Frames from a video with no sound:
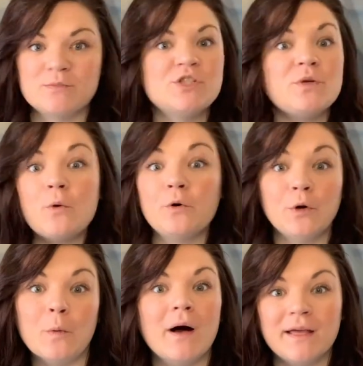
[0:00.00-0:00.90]
She won't
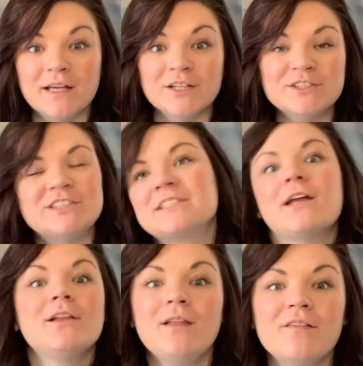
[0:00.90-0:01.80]
know what hit her. She's
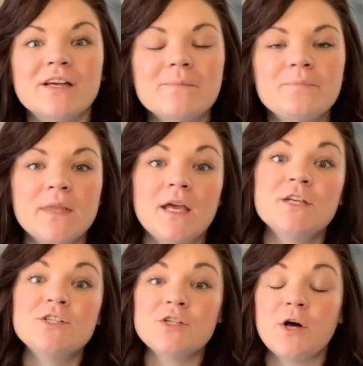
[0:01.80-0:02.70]
gonna love it.
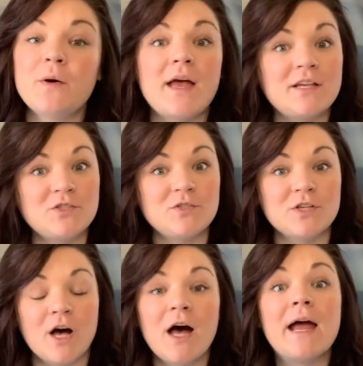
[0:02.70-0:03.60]
So as you
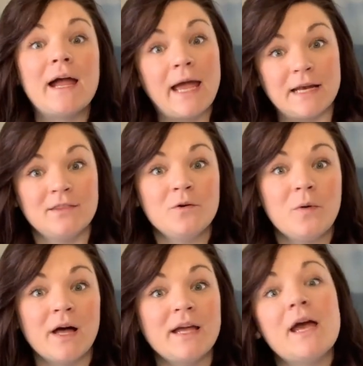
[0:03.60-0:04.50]
saw, I added the
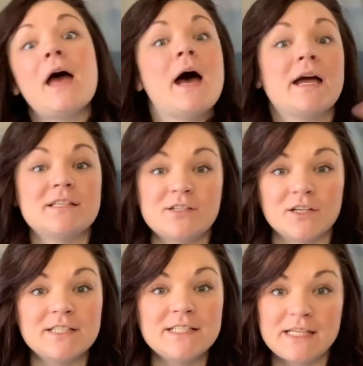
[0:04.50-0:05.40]
white, I
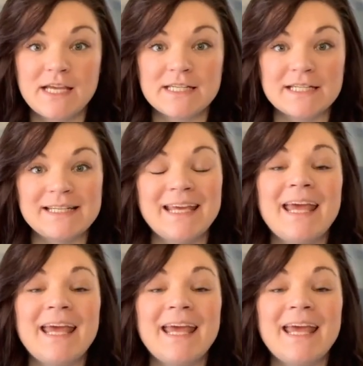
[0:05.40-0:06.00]
started sanding.